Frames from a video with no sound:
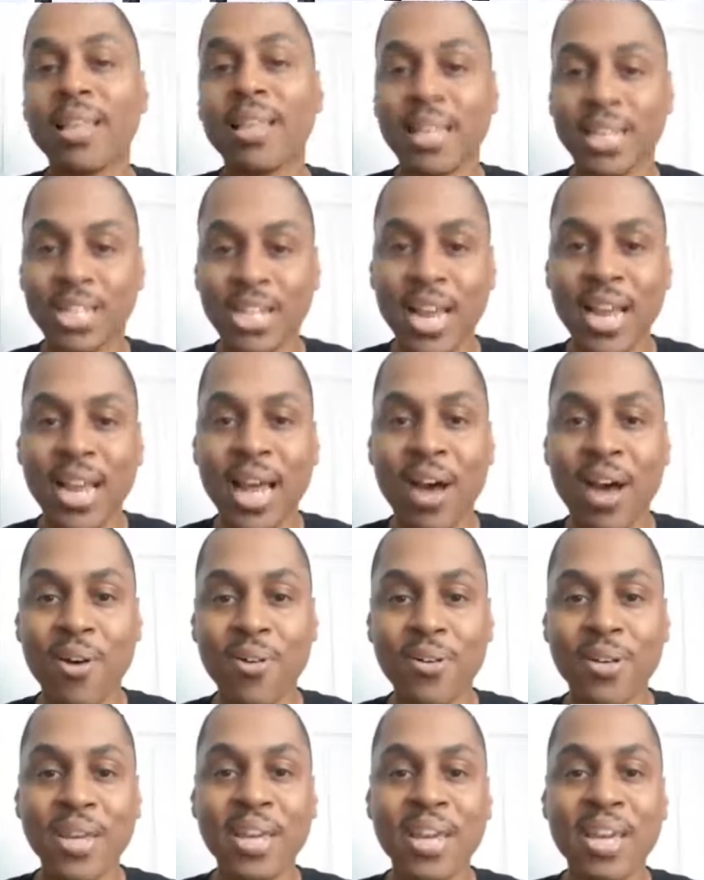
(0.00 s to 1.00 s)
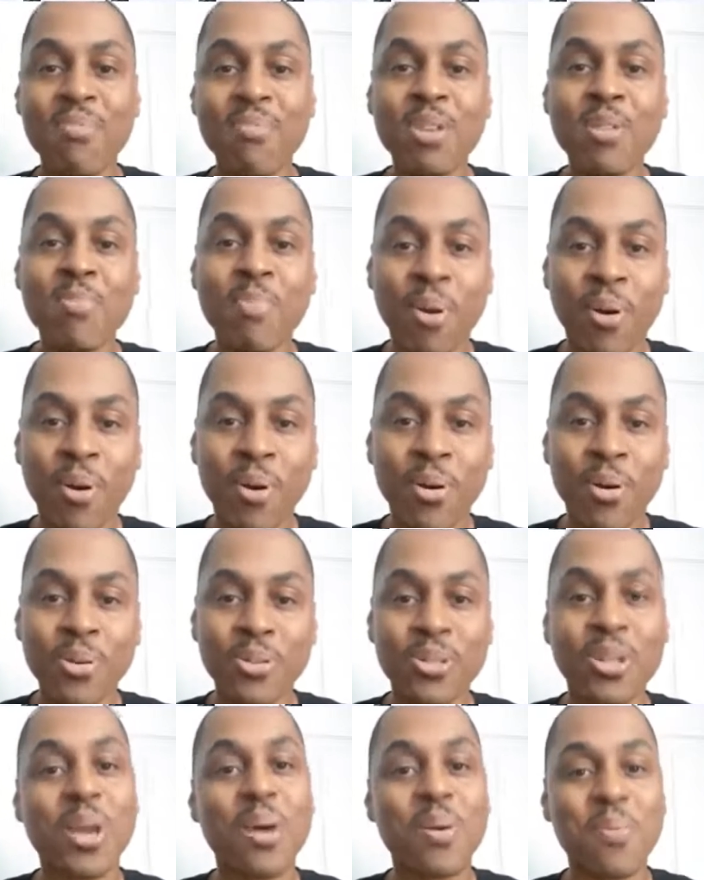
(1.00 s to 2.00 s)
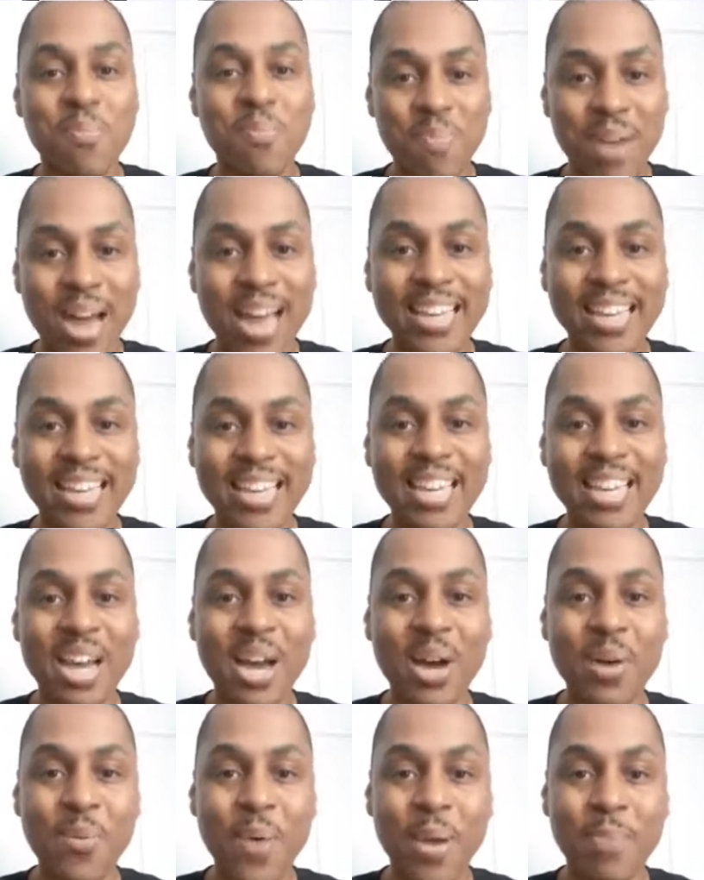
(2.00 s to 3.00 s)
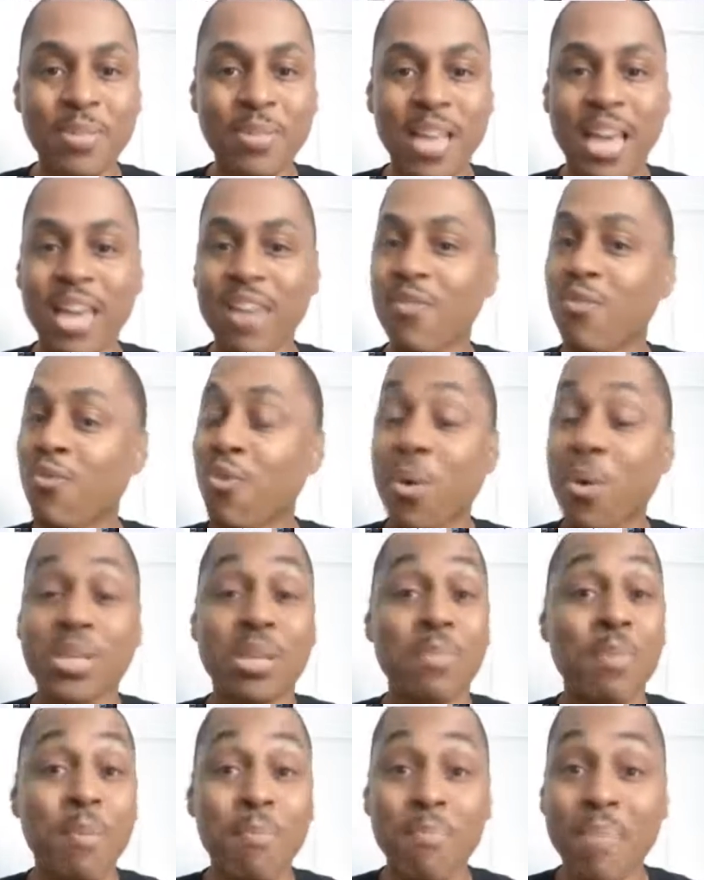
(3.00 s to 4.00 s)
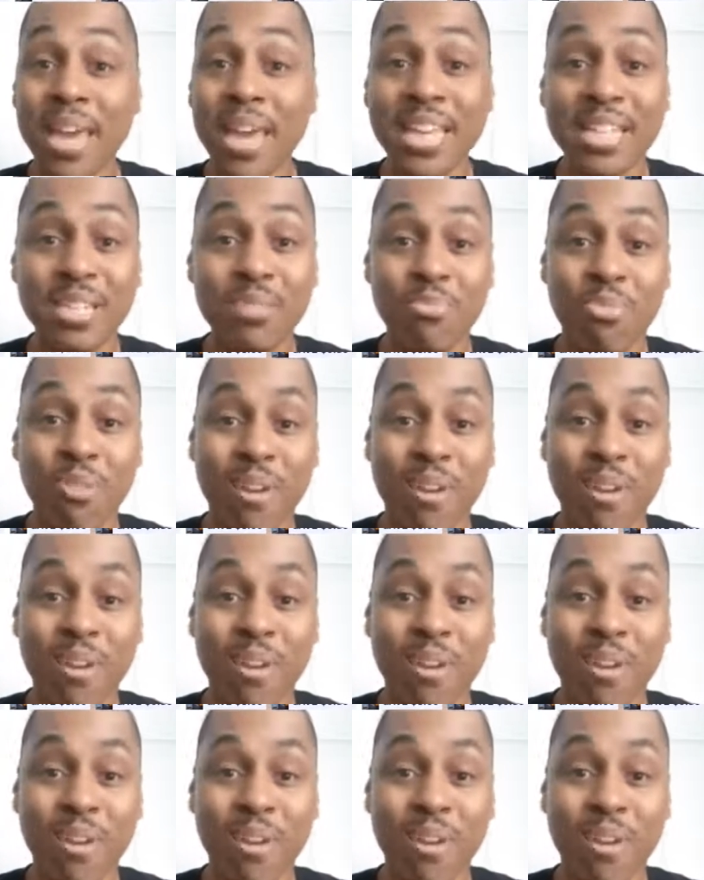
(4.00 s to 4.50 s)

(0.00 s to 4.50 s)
to check out Emily Pearl's My Econ website for some amazing